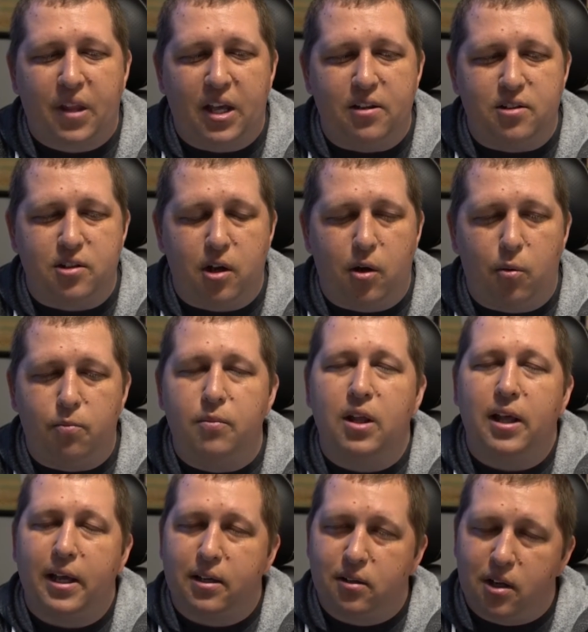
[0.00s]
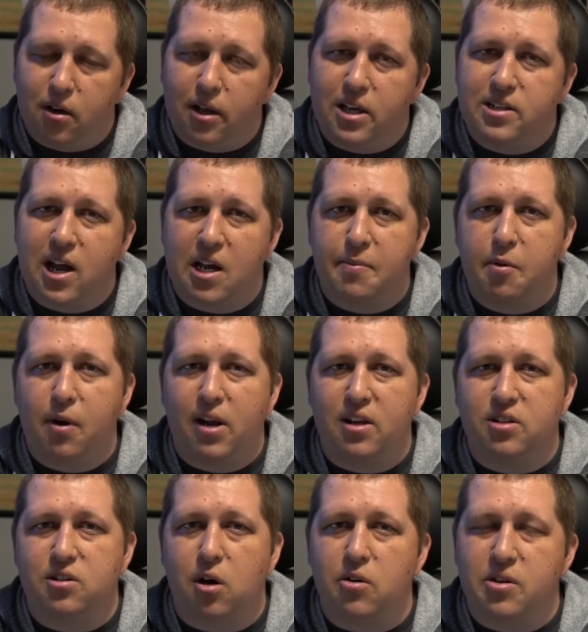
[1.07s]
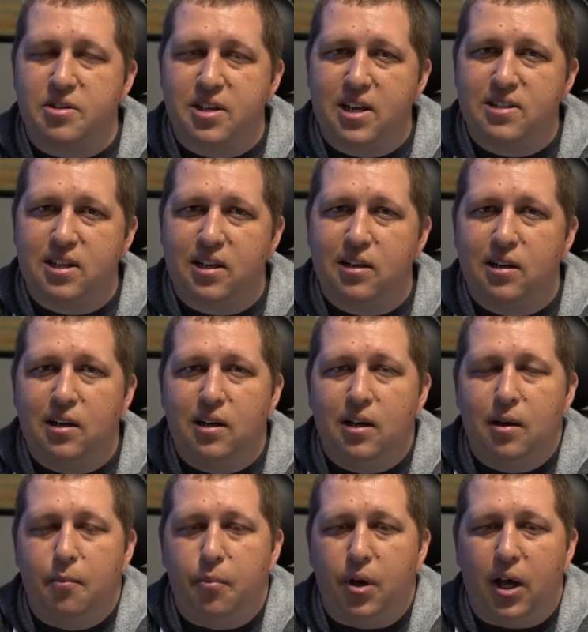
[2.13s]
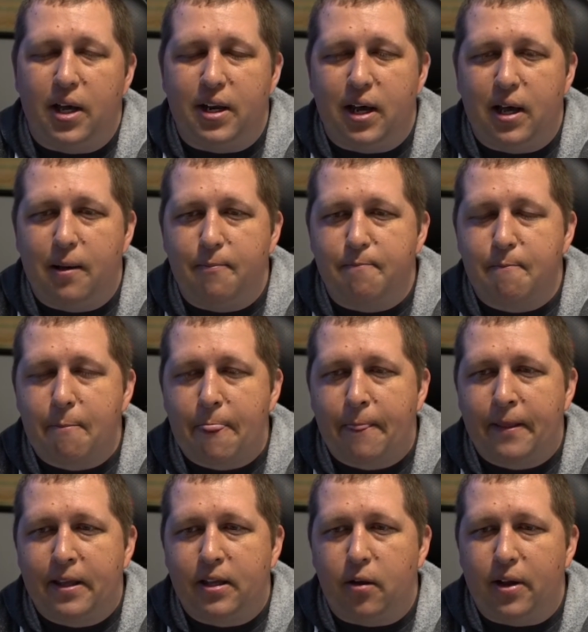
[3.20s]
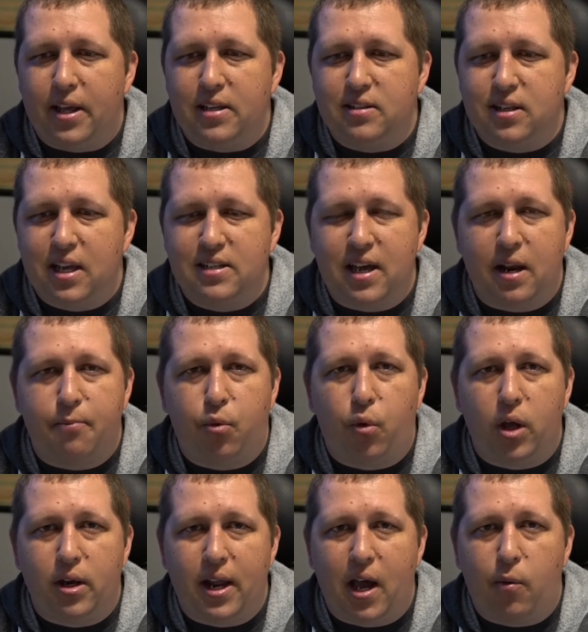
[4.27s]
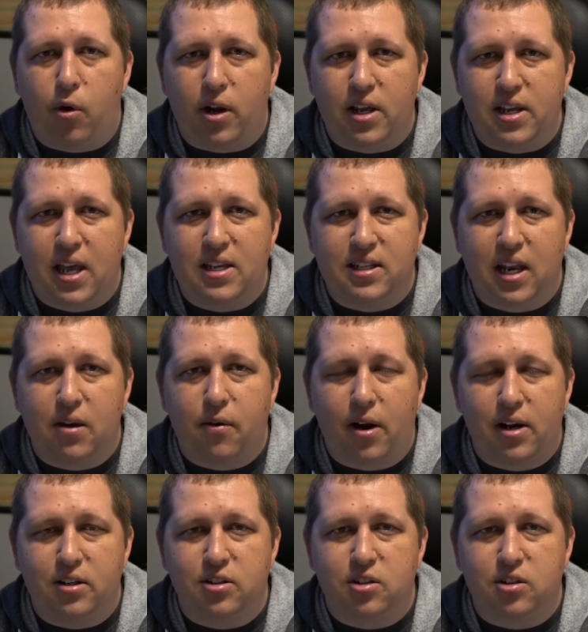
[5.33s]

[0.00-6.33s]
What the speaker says: and so clearly he's not going to be ready to start the season. But he's at a point now where he's getting ready